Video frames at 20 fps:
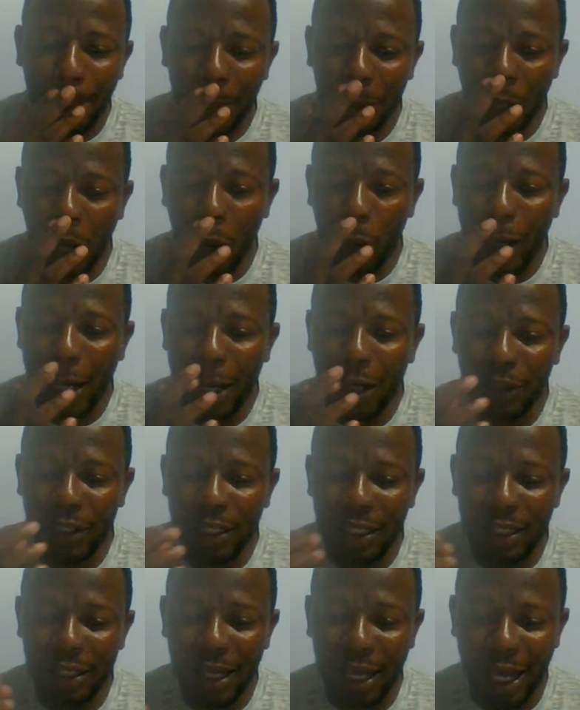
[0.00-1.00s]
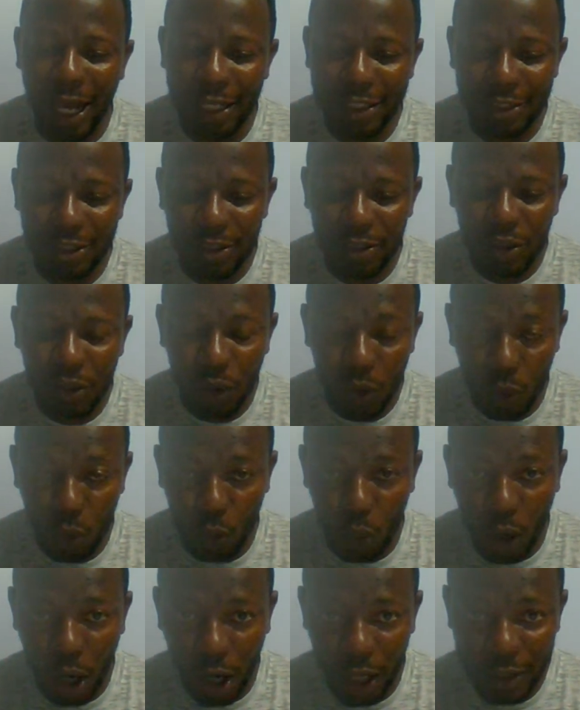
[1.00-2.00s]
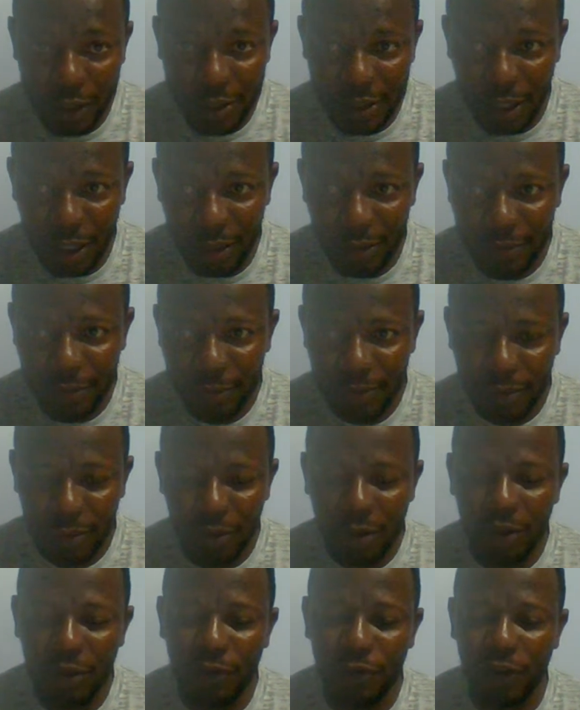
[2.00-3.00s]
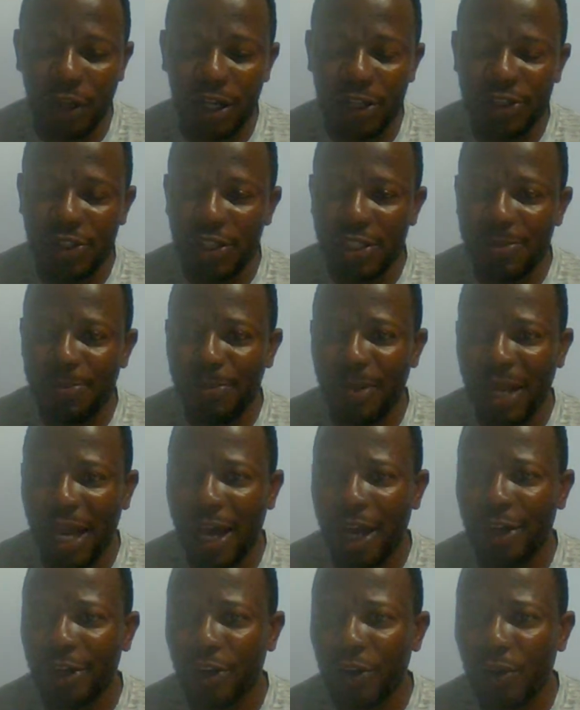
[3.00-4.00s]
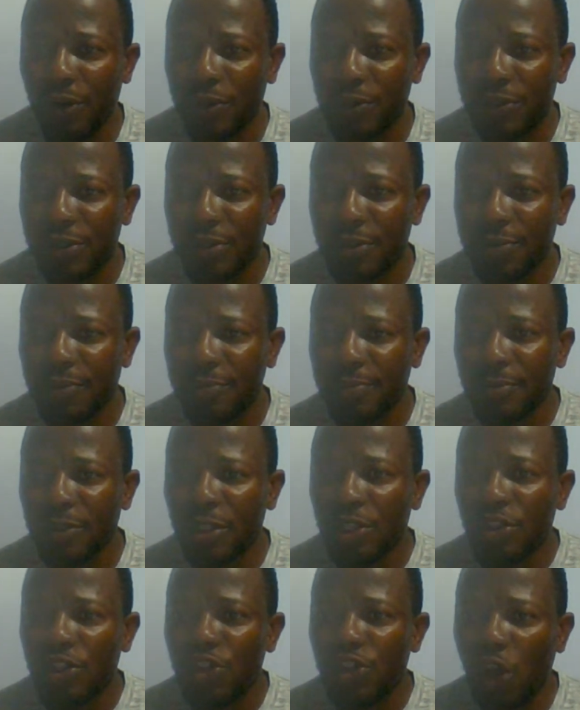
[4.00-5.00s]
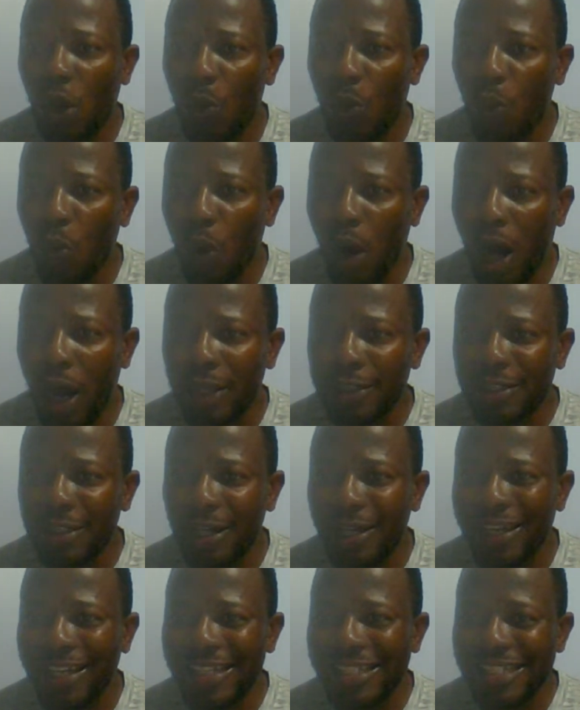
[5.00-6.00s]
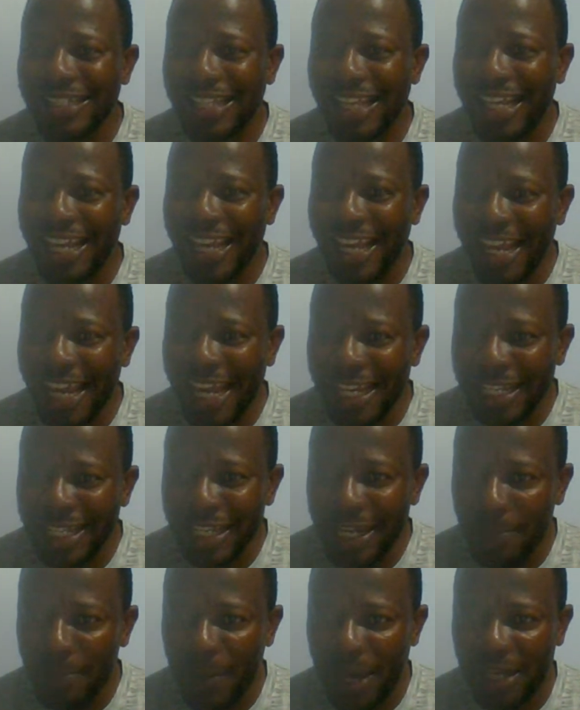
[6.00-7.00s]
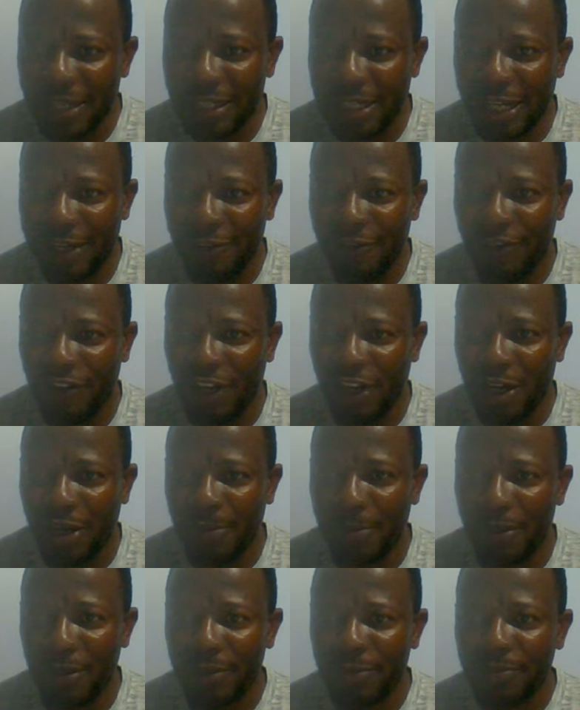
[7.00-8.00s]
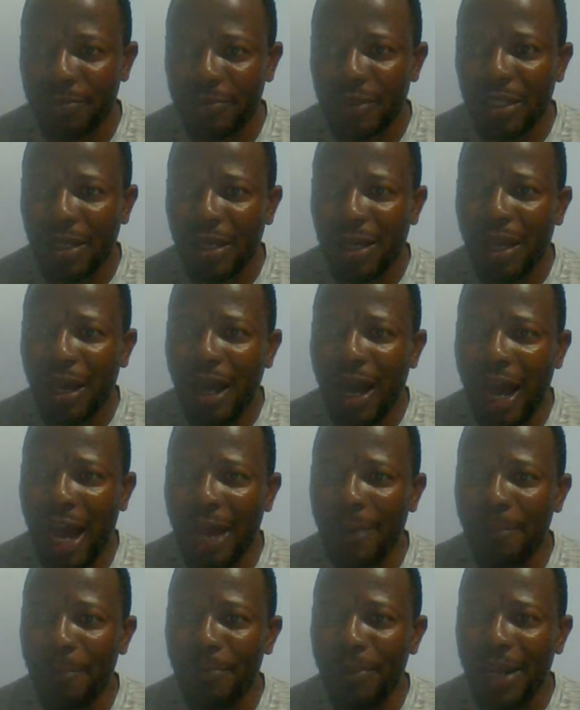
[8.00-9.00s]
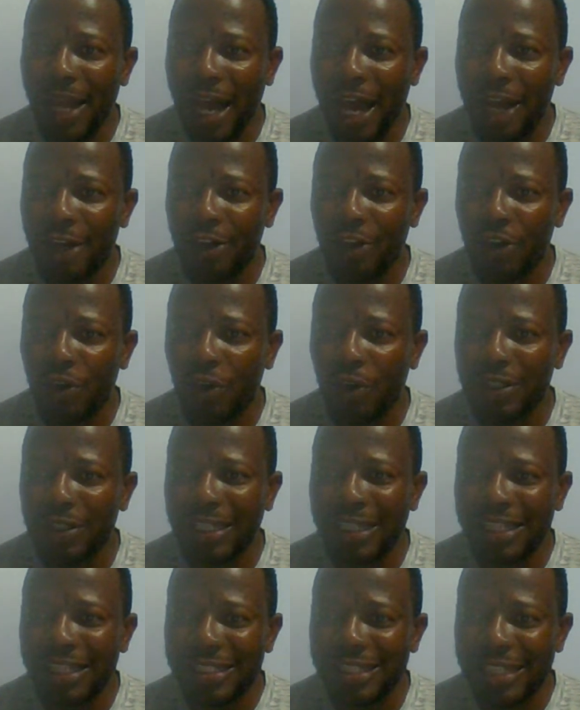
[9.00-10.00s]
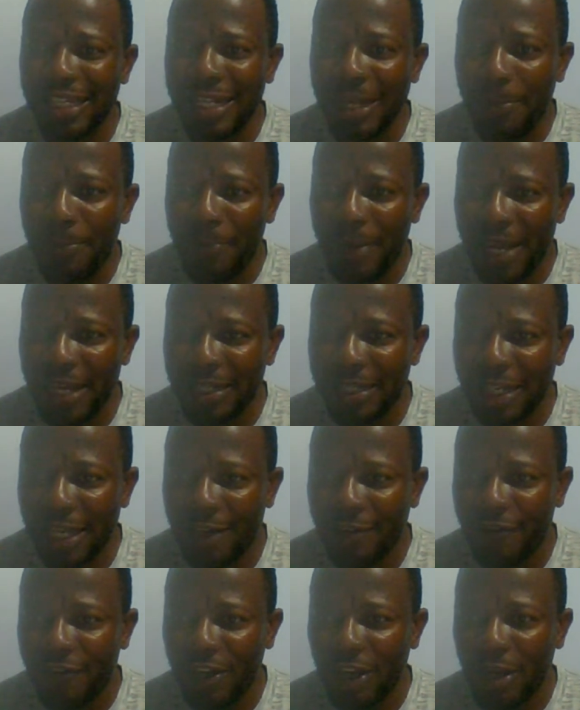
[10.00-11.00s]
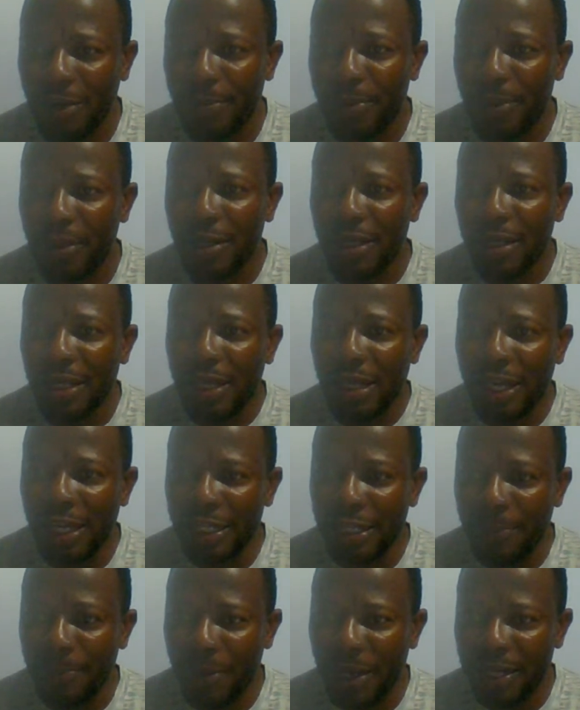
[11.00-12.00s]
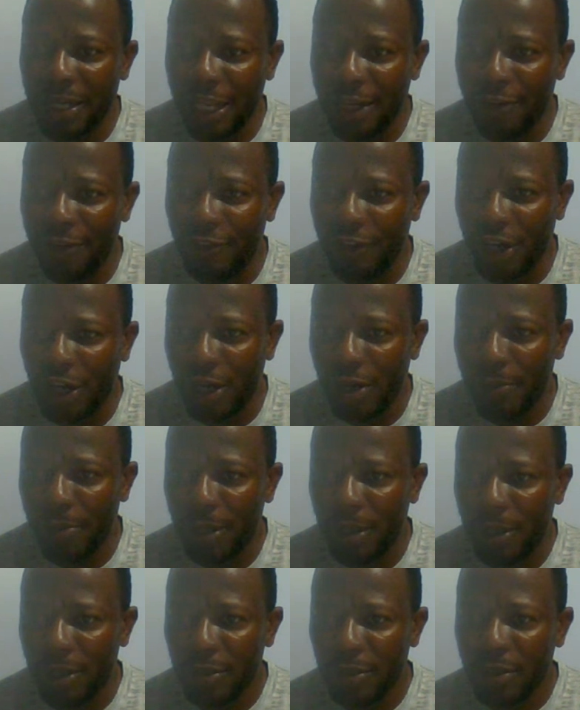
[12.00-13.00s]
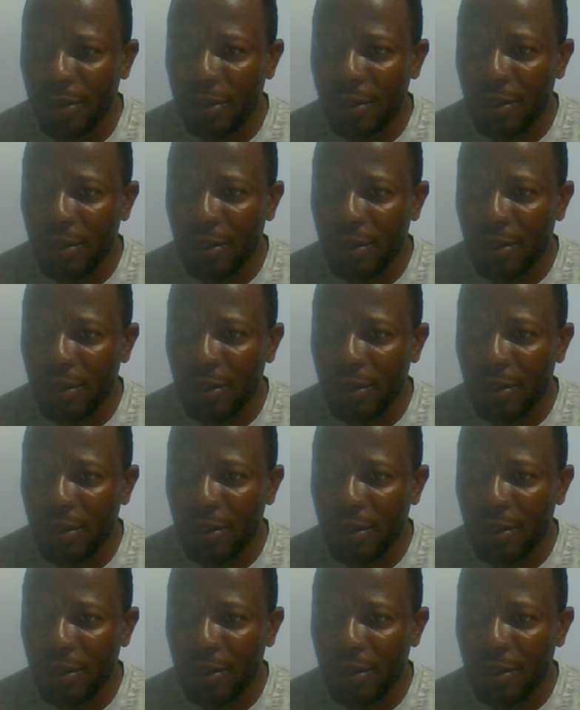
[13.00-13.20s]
Now we're looking at water versus plant growth. So water is the independent variable and plant growth is the dependent variable. Independent variable,